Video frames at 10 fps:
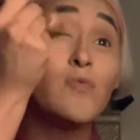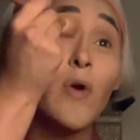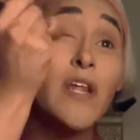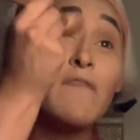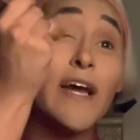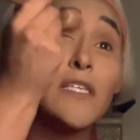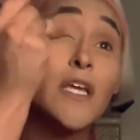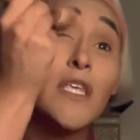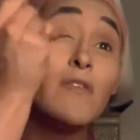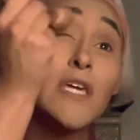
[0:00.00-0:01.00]
what advice
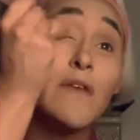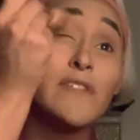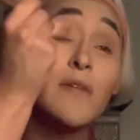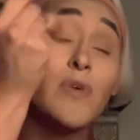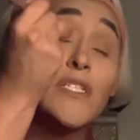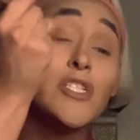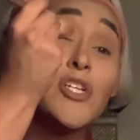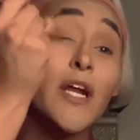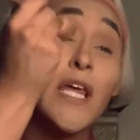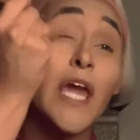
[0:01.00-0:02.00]
can you give someone
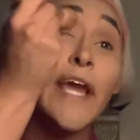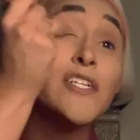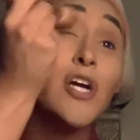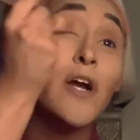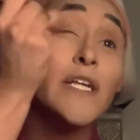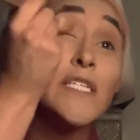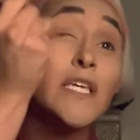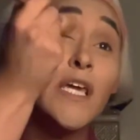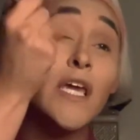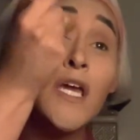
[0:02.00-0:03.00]
starting
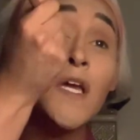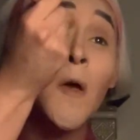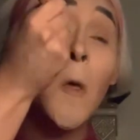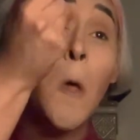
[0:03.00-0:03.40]
HRT?